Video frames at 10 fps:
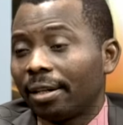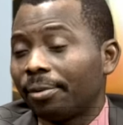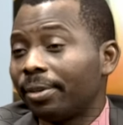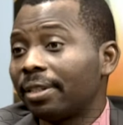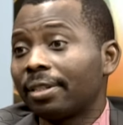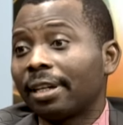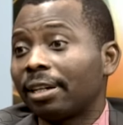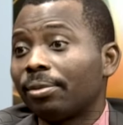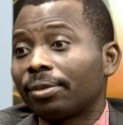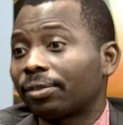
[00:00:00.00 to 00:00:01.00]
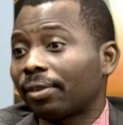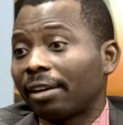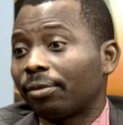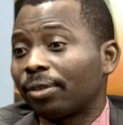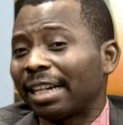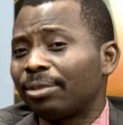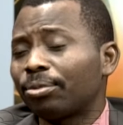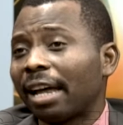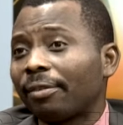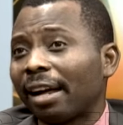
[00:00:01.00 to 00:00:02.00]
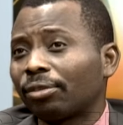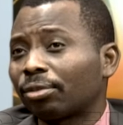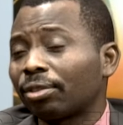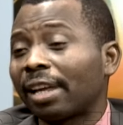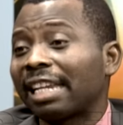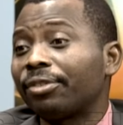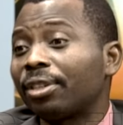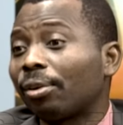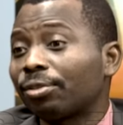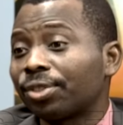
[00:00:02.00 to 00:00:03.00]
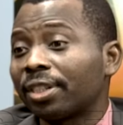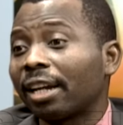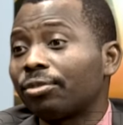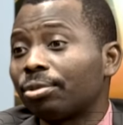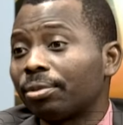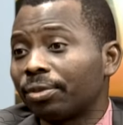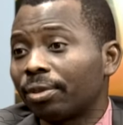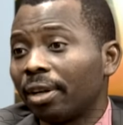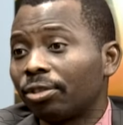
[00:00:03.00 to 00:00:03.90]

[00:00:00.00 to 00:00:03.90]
There are reasons that they go on strike for. So I think we have, our doctors are leaving the country, their droves.